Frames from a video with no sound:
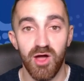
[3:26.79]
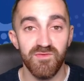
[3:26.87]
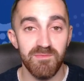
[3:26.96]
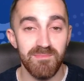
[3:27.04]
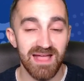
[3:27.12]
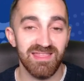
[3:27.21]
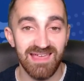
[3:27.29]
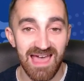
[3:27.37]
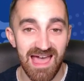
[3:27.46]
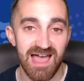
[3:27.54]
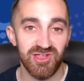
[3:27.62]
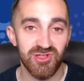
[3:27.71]
over Matty
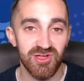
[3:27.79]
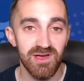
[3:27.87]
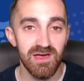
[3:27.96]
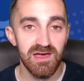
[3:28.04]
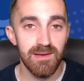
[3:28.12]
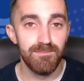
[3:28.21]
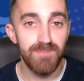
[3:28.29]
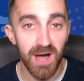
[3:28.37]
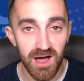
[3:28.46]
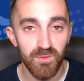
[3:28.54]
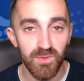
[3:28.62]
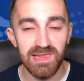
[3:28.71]
Cash.
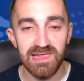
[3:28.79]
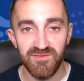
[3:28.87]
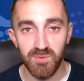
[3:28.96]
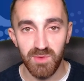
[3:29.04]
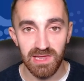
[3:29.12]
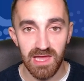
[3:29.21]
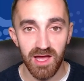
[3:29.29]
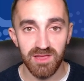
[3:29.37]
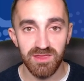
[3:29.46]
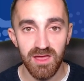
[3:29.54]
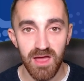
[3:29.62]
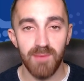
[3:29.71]
But we live and we learn.